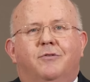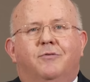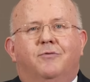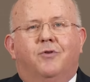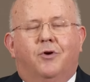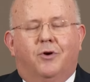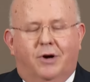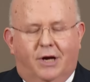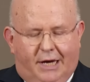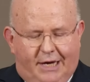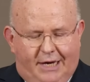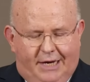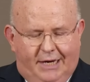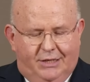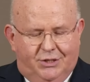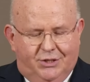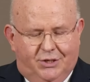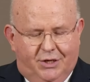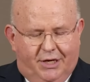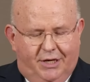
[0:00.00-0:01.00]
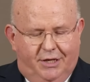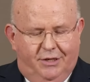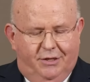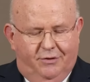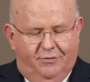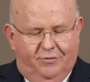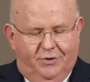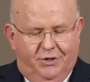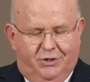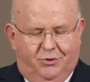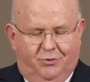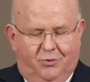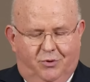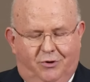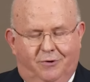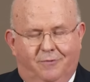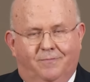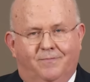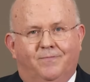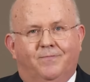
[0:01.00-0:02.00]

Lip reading: for each individual.